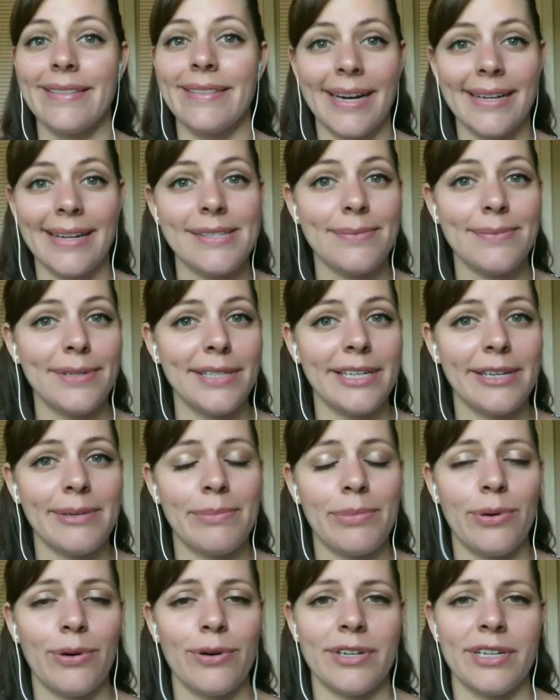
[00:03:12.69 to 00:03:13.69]
That's really
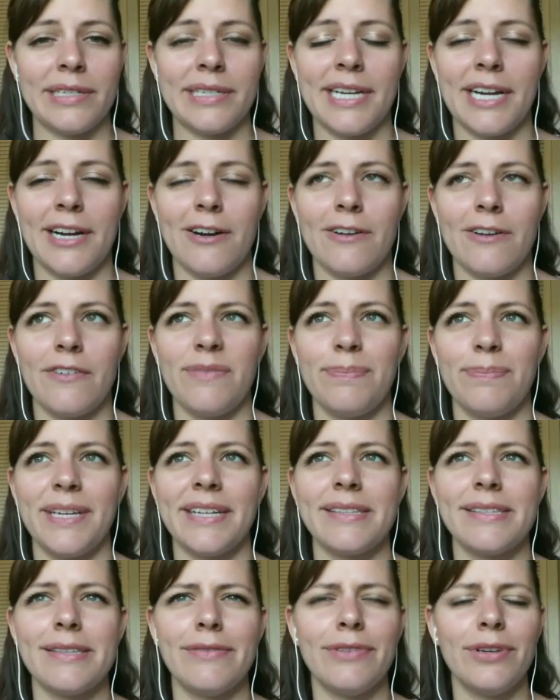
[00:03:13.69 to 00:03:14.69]
important in narrative,
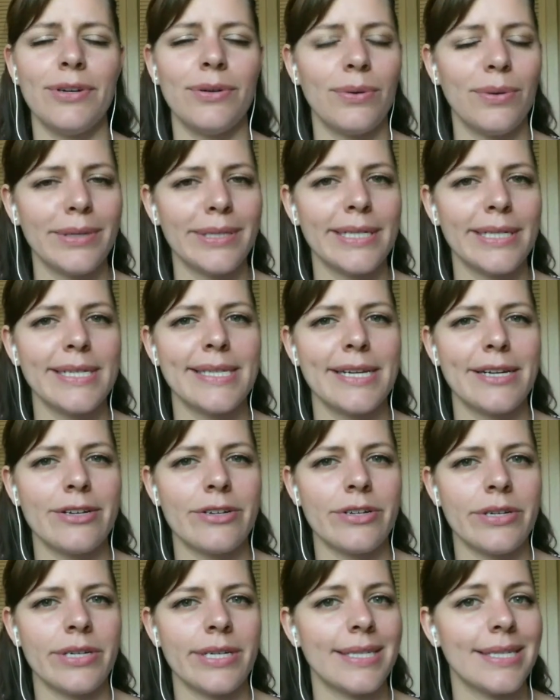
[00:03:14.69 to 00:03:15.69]
because if your
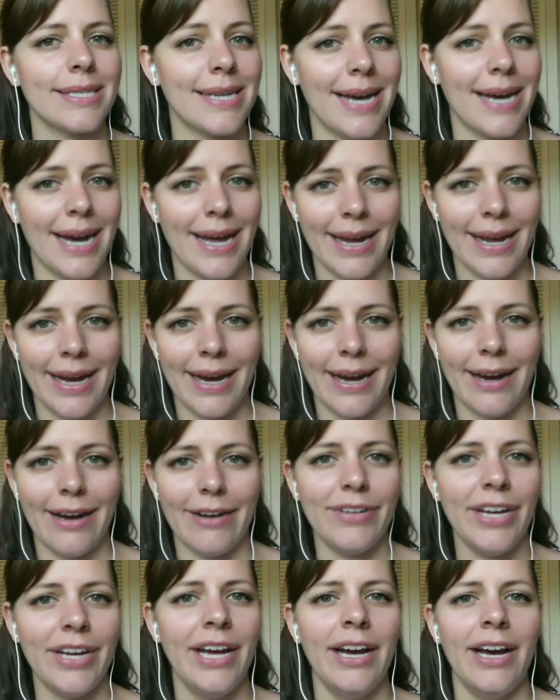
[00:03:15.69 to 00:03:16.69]
organization does not
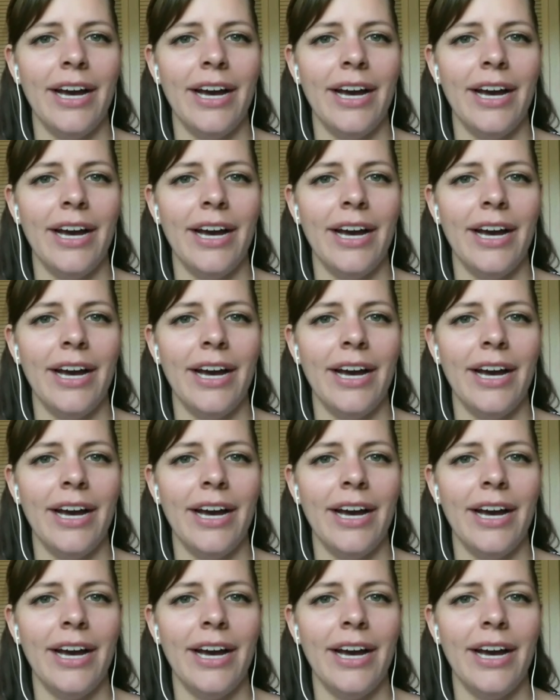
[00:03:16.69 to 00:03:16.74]
have